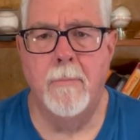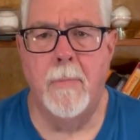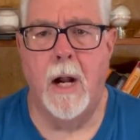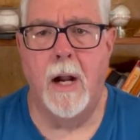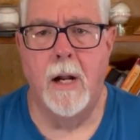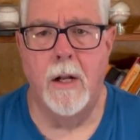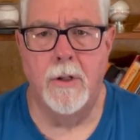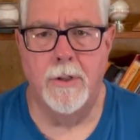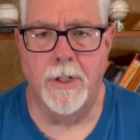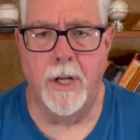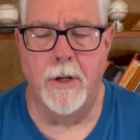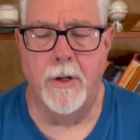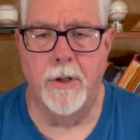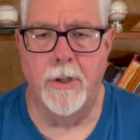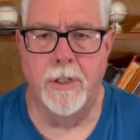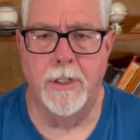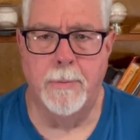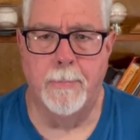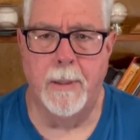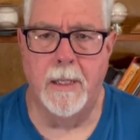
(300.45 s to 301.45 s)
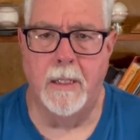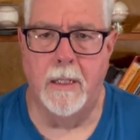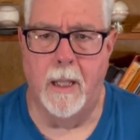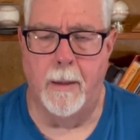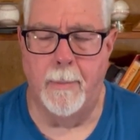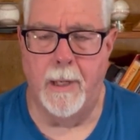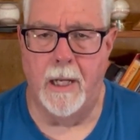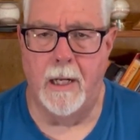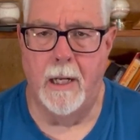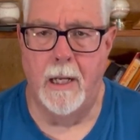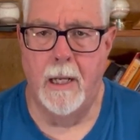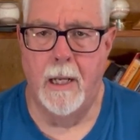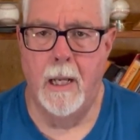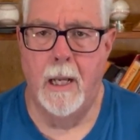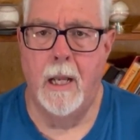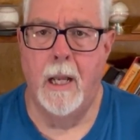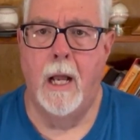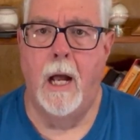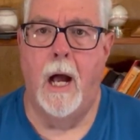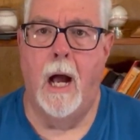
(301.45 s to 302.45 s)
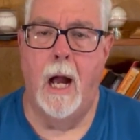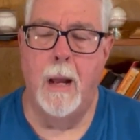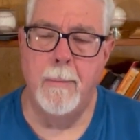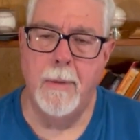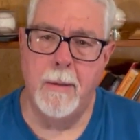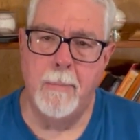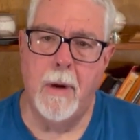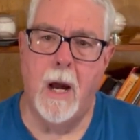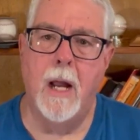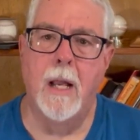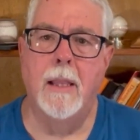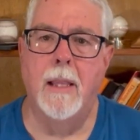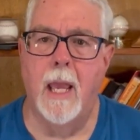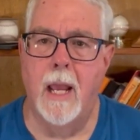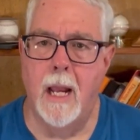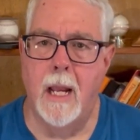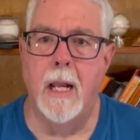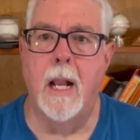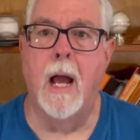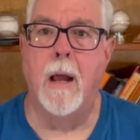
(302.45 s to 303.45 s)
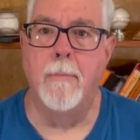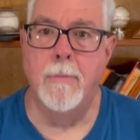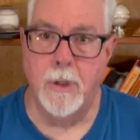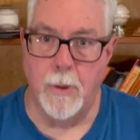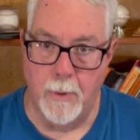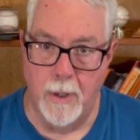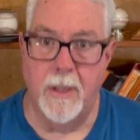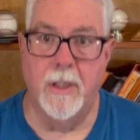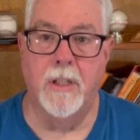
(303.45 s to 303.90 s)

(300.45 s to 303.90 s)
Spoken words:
miles under the speed limit. I'm in my lane, I'm doing